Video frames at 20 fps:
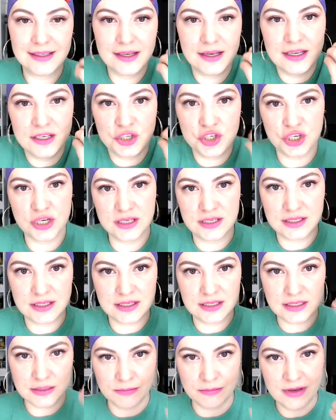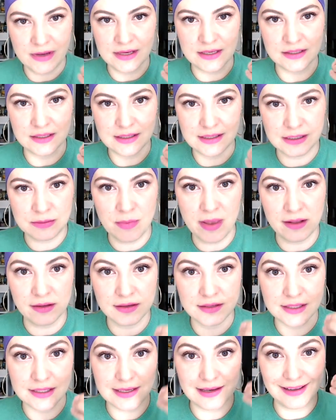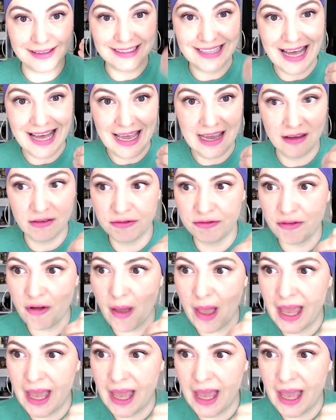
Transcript: It just smells alive